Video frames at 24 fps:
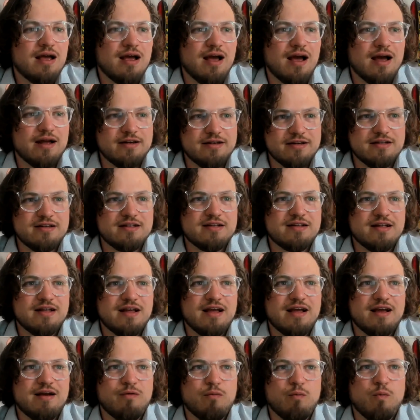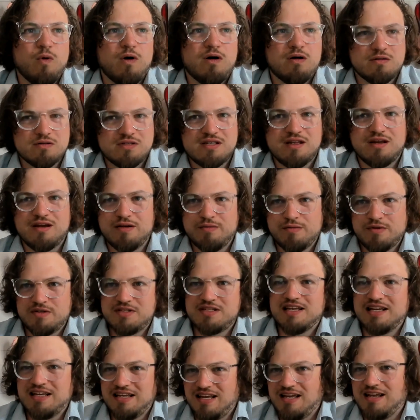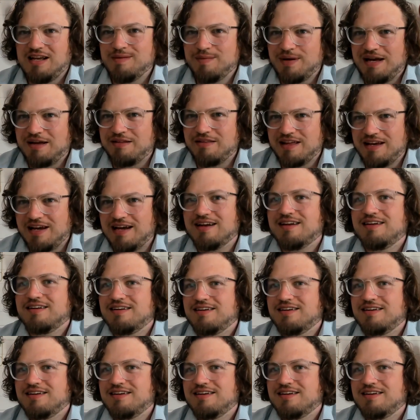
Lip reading: And whilst I was thinking about that,